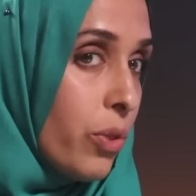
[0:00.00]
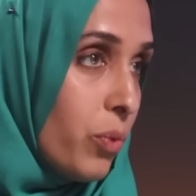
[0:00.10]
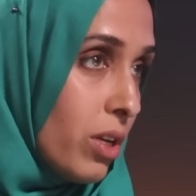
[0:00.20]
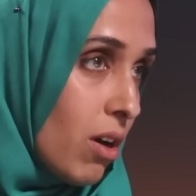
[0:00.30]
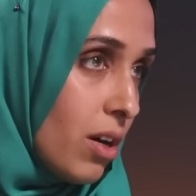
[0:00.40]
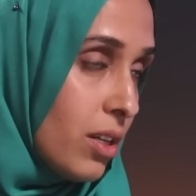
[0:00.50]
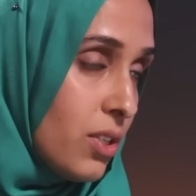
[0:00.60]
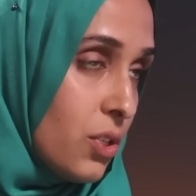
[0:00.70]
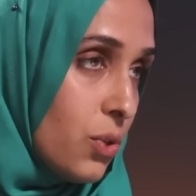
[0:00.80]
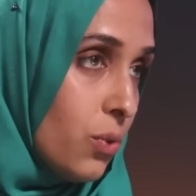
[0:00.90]
with
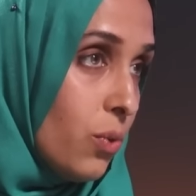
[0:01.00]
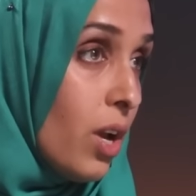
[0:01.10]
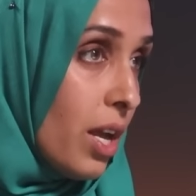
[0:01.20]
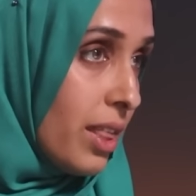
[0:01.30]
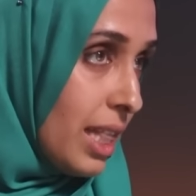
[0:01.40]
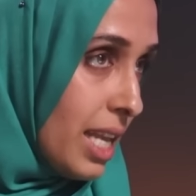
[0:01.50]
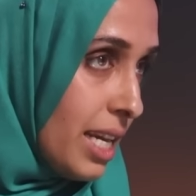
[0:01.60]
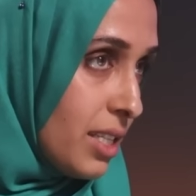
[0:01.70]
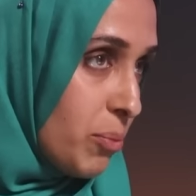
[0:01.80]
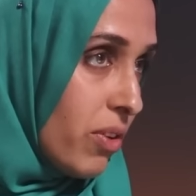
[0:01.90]
regards to the
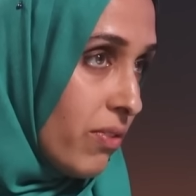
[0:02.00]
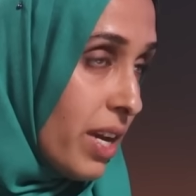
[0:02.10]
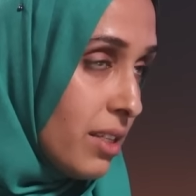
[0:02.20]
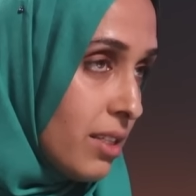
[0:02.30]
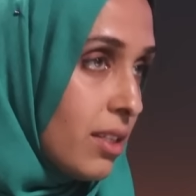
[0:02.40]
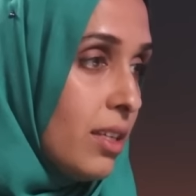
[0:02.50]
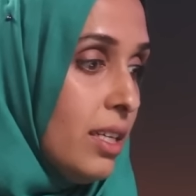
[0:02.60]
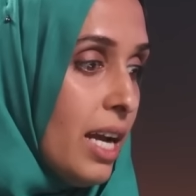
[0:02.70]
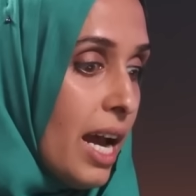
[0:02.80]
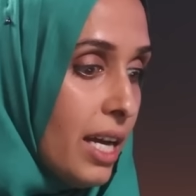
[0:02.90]
latest prevent
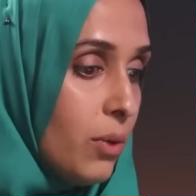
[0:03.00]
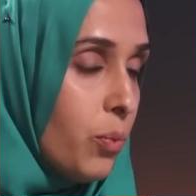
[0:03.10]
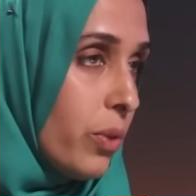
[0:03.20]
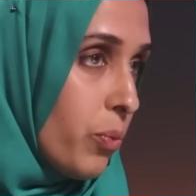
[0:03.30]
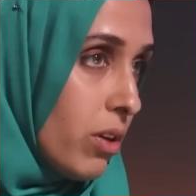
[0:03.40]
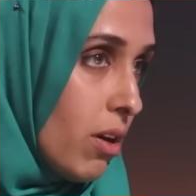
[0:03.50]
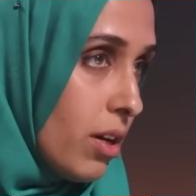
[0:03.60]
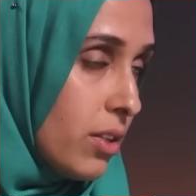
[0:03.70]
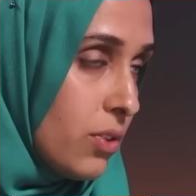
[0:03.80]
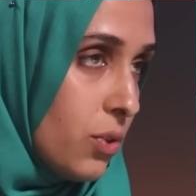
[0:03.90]
mm. and with
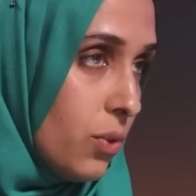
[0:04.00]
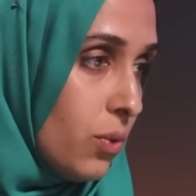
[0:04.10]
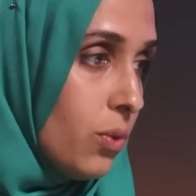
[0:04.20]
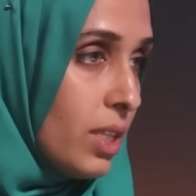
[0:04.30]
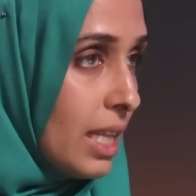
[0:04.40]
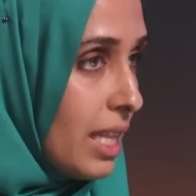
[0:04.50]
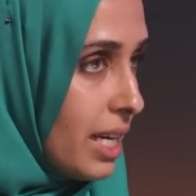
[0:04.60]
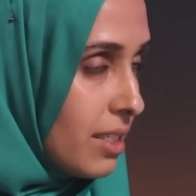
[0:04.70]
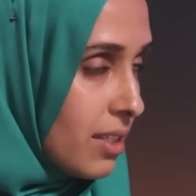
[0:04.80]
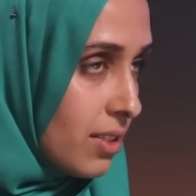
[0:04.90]
regards to the
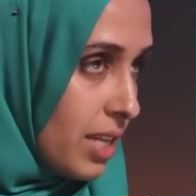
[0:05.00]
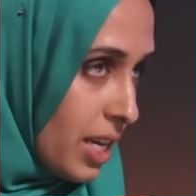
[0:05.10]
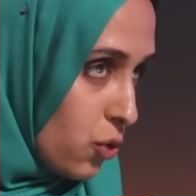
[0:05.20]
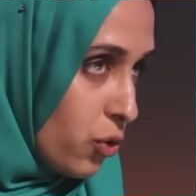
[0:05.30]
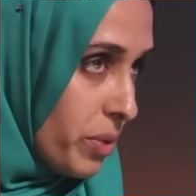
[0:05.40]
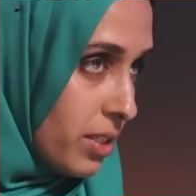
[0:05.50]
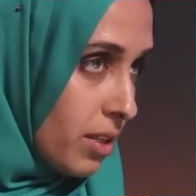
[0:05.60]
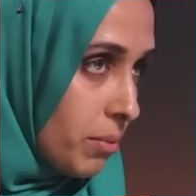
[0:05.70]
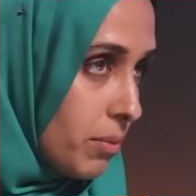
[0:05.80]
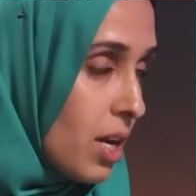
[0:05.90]
latest
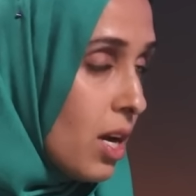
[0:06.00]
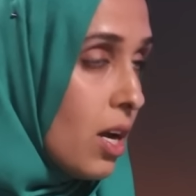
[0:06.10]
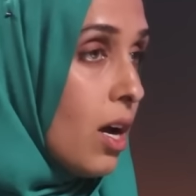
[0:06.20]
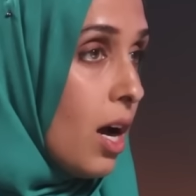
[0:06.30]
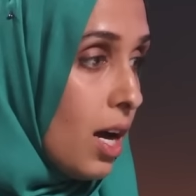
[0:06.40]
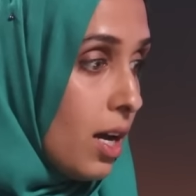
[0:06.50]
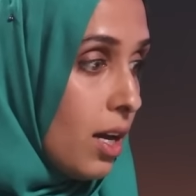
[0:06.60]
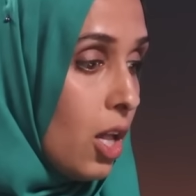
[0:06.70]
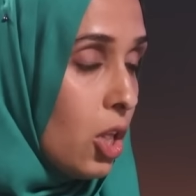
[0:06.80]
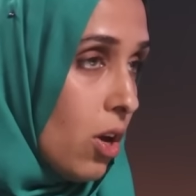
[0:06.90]
extremism uh,
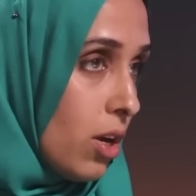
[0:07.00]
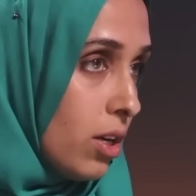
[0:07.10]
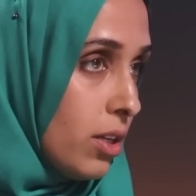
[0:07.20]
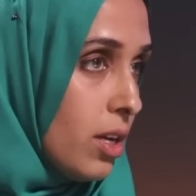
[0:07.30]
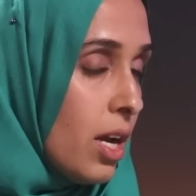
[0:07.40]
law.